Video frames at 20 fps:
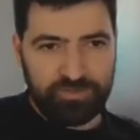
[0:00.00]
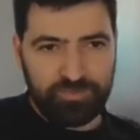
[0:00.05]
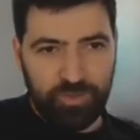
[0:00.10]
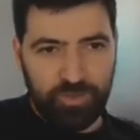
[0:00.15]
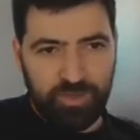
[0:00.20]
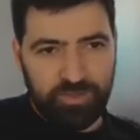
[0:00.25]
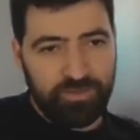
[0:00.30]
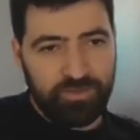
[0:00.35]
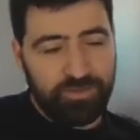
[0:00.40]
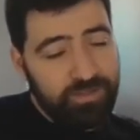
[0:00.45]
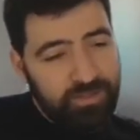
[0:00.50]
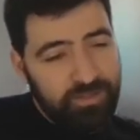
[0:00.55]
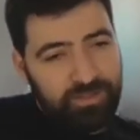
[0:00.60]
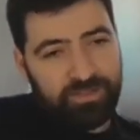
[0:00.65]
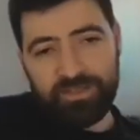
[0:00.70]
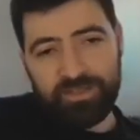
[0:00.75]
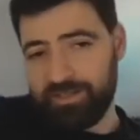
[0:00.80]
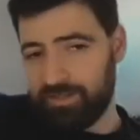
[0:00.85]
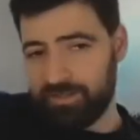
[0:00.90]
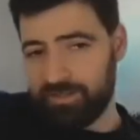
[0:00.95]
with,
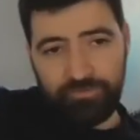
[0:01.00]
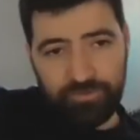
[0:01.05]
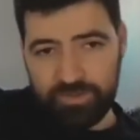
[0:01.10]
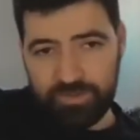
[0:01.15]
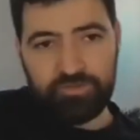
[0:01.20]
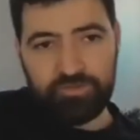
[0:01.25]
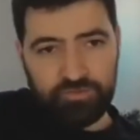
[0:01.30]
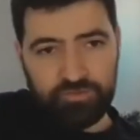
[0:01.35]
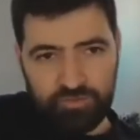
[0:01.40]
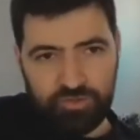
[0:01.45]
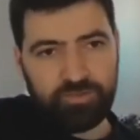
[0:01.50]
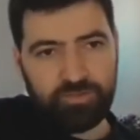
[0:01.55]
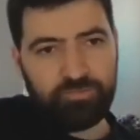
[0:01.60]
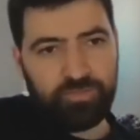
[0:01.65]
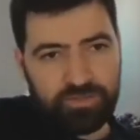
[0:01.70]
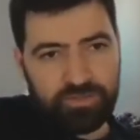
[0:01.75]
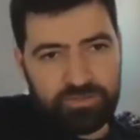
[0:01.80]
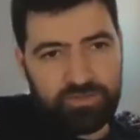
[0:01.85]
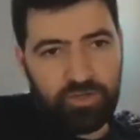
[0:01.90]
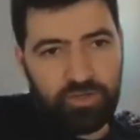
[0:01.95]
in a different industry,
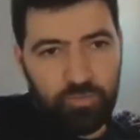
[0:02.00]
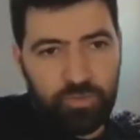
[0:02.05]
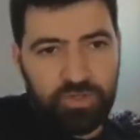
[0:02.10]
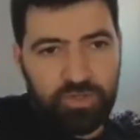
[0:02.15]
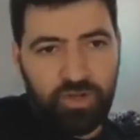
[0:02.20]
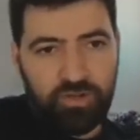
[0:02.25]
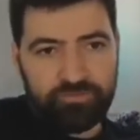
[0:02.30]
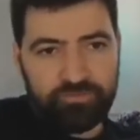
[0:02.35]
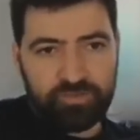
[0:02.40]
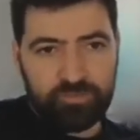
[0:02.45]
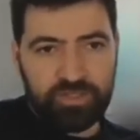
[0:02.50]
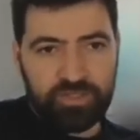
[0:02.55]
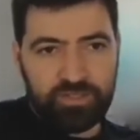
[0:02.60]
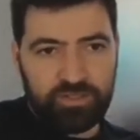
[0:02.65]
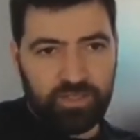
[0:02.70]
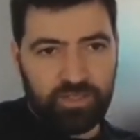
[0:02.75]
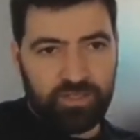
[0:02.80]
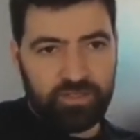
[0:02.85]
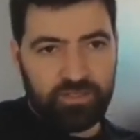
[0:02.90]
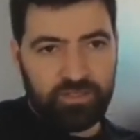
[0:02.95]
but we have
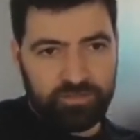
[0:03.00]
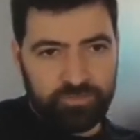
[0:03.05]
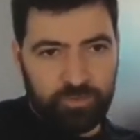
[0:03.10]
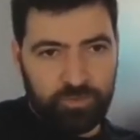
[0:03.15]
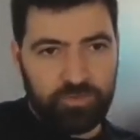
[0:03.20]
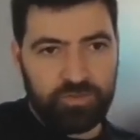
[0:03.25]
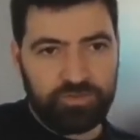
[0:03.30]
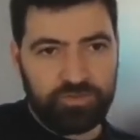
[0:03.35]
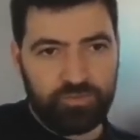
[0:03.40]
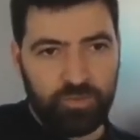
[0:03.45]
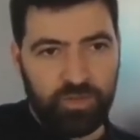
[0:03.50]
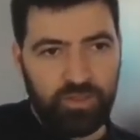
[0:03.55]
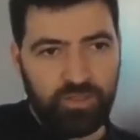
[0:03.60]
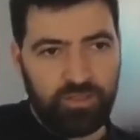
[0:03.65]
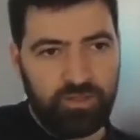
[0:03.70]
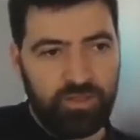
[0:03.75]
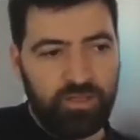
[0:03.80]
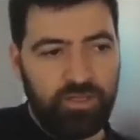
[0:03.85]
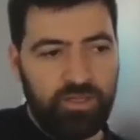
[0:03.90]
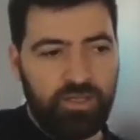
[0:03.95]
some experience with,
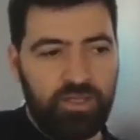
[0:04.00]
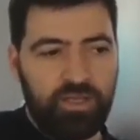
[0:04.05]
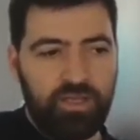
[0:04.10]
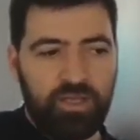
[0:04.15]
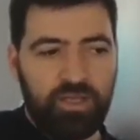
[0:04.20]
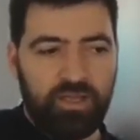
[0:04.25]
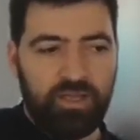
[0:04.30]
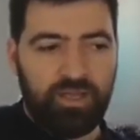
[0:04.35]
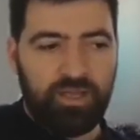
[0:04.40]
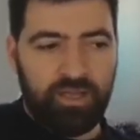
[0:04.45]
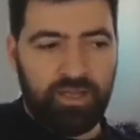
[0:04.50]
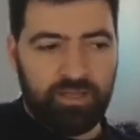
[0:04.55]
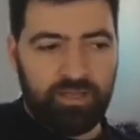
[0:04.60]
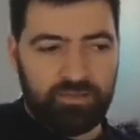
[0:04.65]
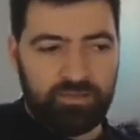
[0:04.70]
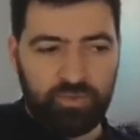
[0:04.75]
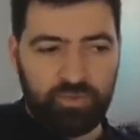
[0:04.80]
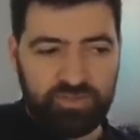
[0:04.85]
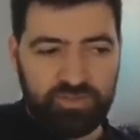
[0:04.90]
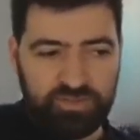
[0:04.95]

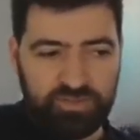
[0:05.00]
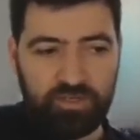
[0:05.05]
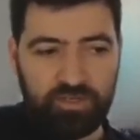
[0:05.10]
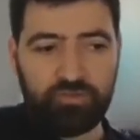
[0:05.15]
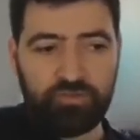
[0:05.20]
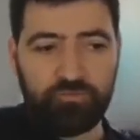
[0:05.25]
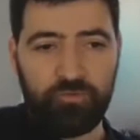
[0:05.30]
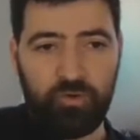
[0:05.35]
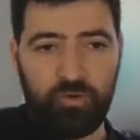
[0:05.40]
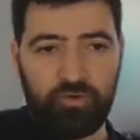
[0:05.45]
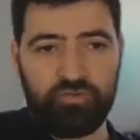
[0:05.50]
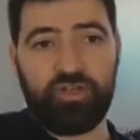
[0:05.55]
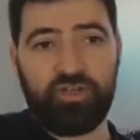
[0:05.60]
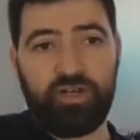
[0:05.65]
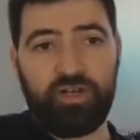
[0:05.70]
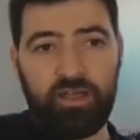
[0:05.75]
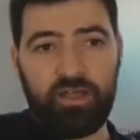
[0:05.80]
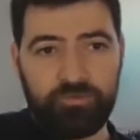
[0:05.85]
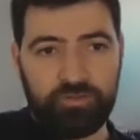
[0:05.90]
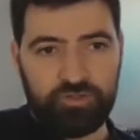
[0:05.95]
and we decided to focus on
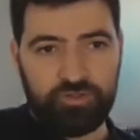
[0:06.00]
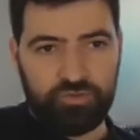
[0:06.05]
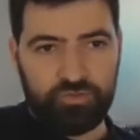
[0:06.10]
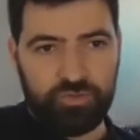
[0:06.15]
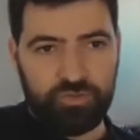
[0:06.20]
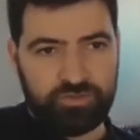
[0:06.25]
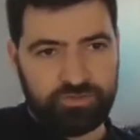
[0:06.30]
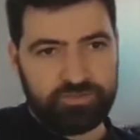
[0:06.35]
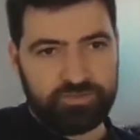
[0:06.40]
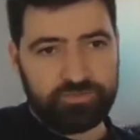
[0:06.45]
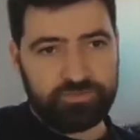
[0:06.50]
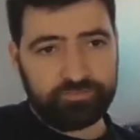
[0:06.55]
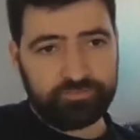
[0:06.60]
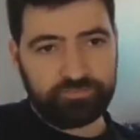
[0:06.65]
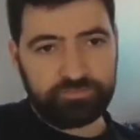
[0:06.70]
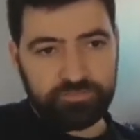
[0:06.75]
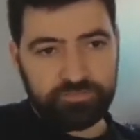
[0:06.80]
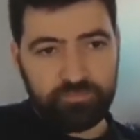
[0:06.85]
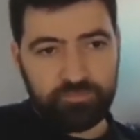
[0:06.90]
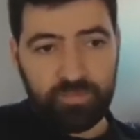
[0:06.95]
life insurance
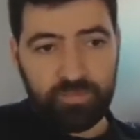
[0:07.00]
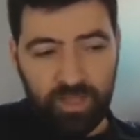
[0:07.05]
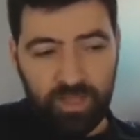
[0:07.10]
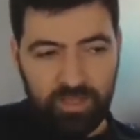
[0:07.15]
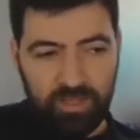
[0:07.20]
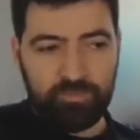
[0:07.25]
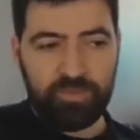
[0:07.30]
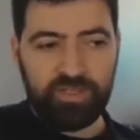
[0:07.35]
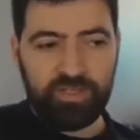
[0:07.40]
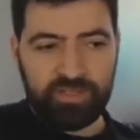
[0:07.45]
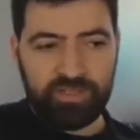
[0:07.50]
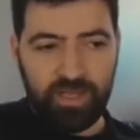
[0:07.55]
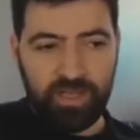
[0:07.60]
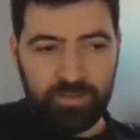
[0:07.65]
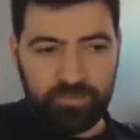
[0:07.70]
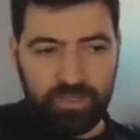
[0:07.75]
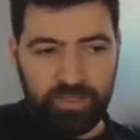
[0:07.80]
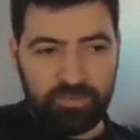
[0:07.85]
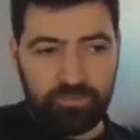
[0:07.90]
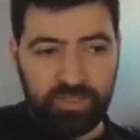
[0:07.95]
and build
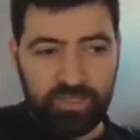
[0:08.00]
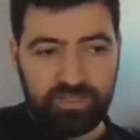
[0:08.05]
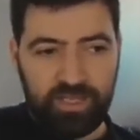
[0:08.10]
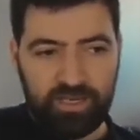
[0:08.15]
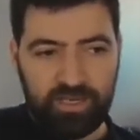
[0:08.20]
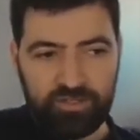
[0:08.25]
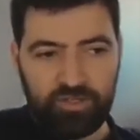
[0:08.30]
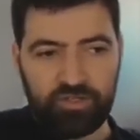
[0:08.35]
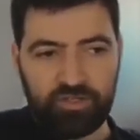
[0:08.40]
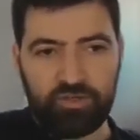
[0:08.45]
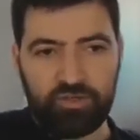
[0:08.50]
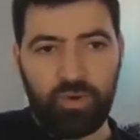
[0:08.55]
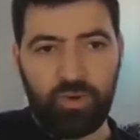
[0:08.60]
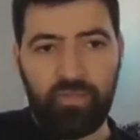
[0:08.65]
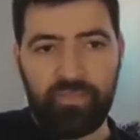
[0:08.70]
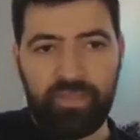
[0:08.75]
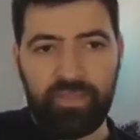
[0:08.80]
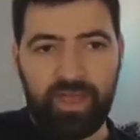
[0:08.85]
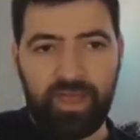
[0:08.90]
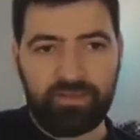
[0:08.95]
Atidot
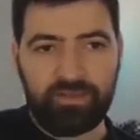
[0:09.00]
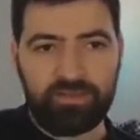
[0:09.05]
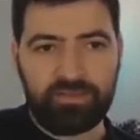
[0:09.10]
around that